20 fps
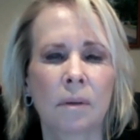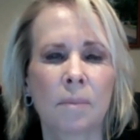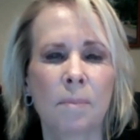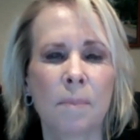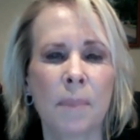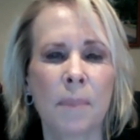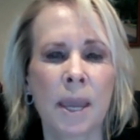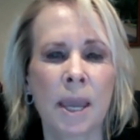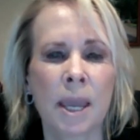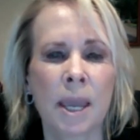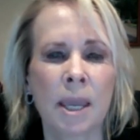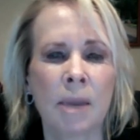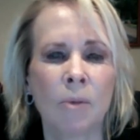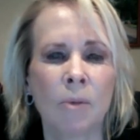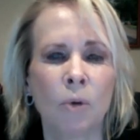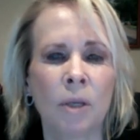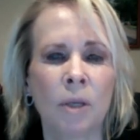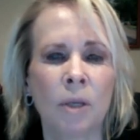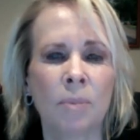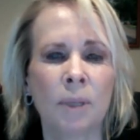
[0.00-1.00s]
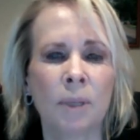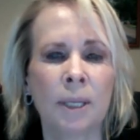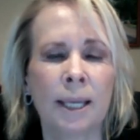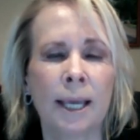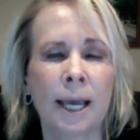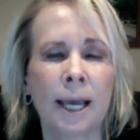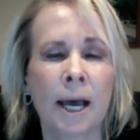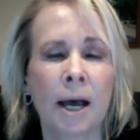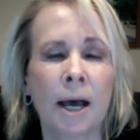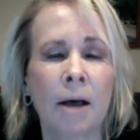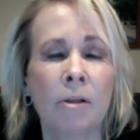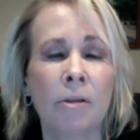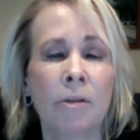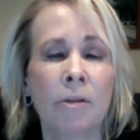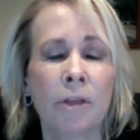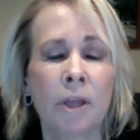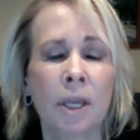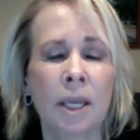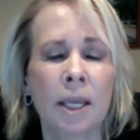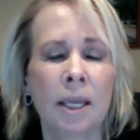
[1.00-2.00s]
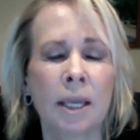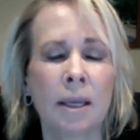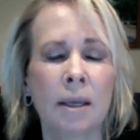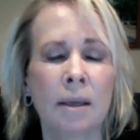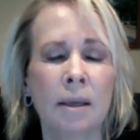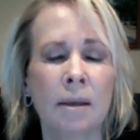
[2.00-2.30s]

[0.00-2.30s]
May we be healthy.